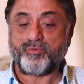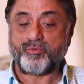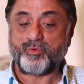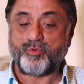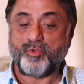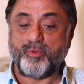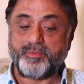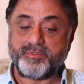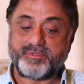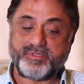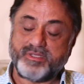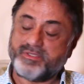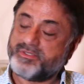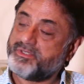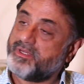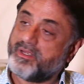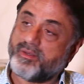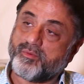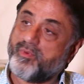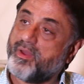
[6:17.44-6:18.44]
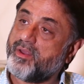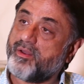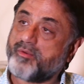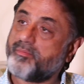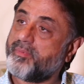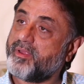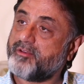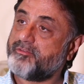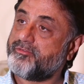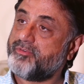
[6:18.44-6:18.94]
Guru Gobind Singh Ji, and why not
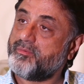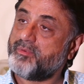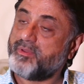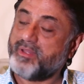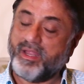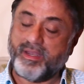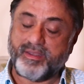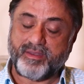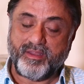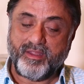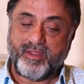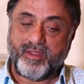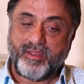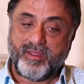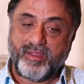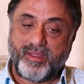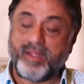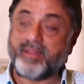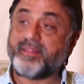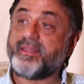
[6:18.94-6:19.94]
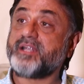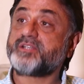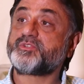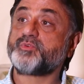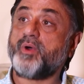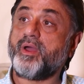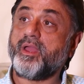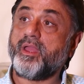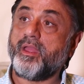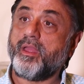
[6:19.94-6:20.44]
make a film on that? And that's
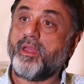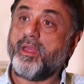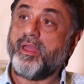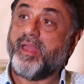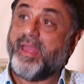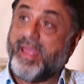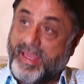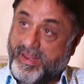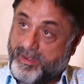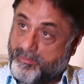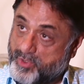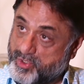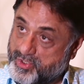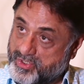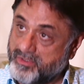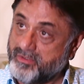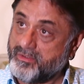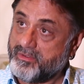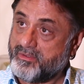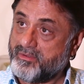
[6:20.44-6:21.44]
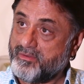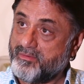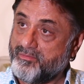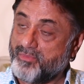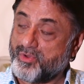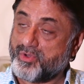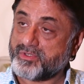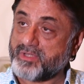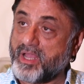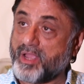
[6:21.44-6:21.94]
why animation,
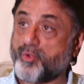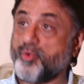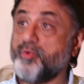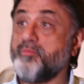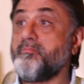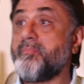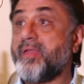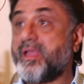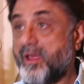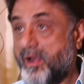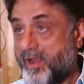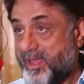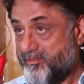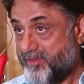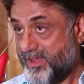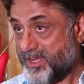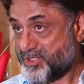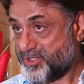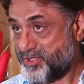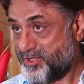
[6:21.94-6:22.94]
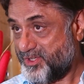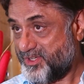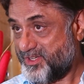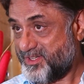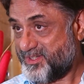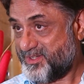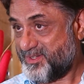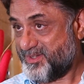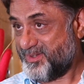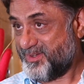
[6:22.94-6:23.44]
because I couldn't make a live action on
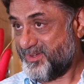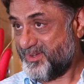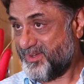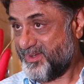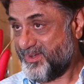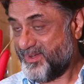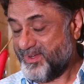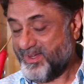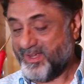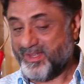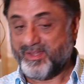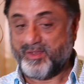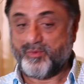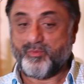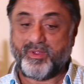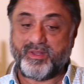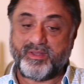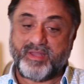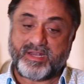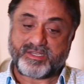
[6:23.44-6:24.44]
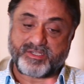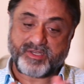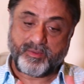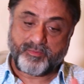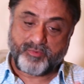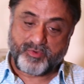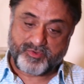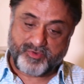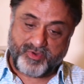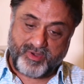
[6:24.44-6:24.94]
it. And then when that
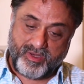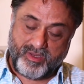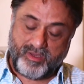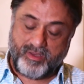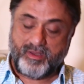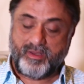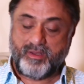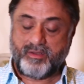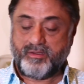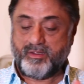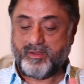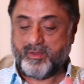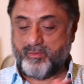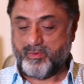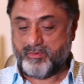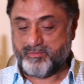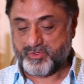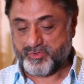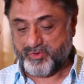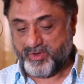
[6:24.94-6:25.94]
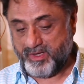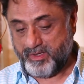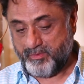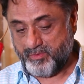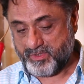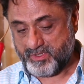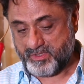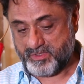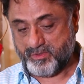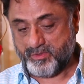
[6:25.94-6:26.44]
script was ready and the other one was ready,
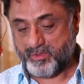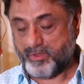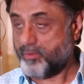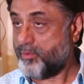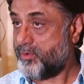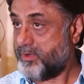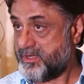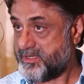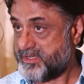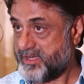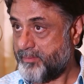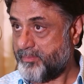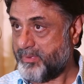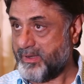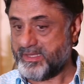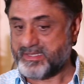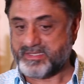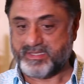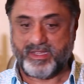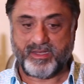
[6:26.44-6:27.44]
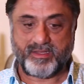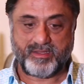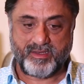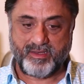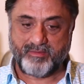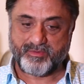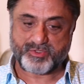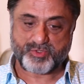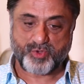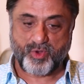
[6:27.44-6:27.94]
which is in the Golden Temple, I said, then
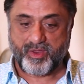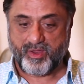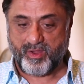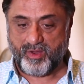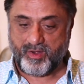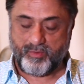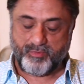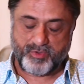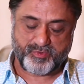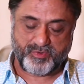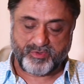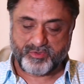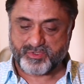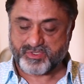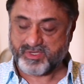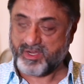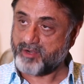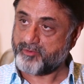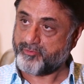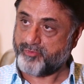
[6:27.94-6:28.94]
I was trying idea which one to start